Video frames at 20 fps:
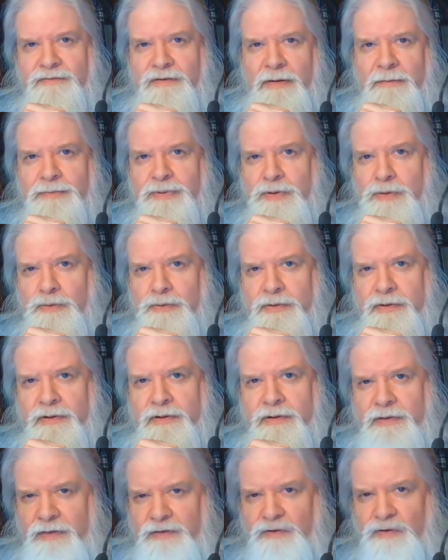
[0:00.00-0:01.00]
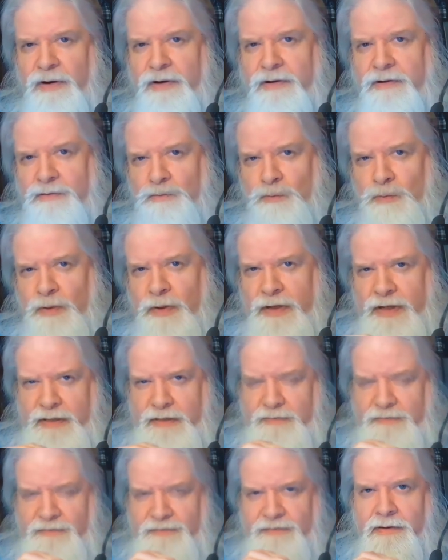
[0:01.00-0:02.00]
vampiric giant
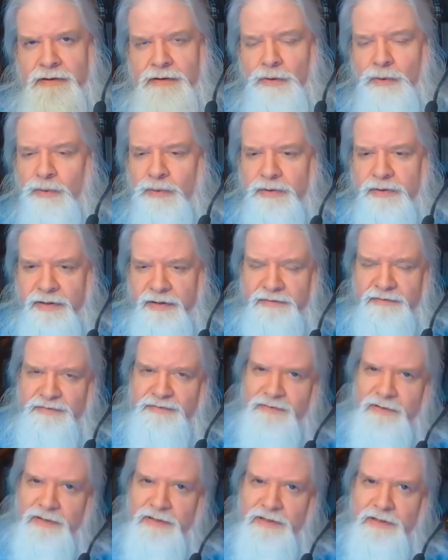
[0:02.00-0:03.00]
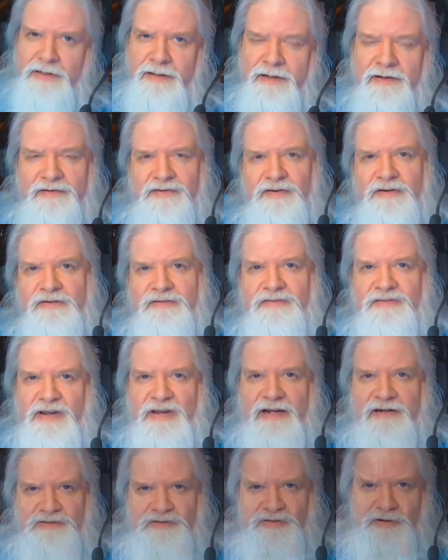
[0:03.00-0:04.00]
rays known as the
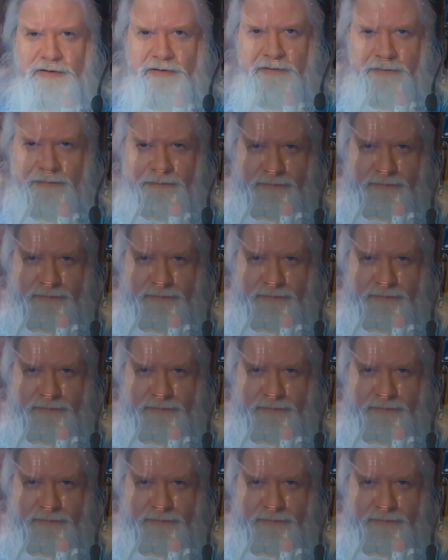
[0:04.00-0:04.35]
Ixitxachitl.